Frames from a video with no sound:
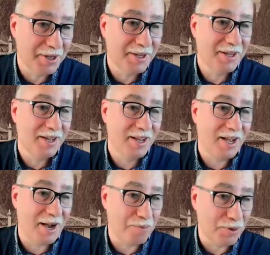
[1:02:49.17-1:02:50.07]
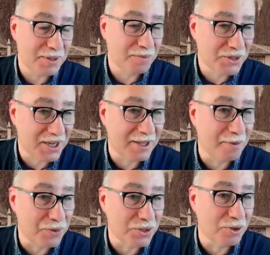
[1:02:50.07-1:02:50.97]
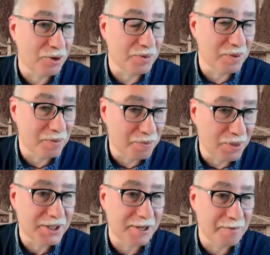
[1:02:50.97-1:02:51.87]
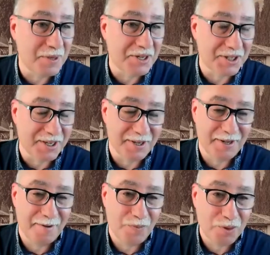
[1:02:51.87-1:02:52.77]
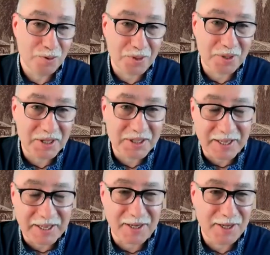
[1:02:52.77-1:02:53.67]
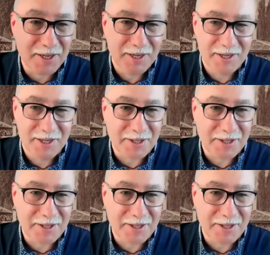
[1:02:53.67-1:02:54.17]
primarily in Crimean Tatar schools. And then it just grew more and more.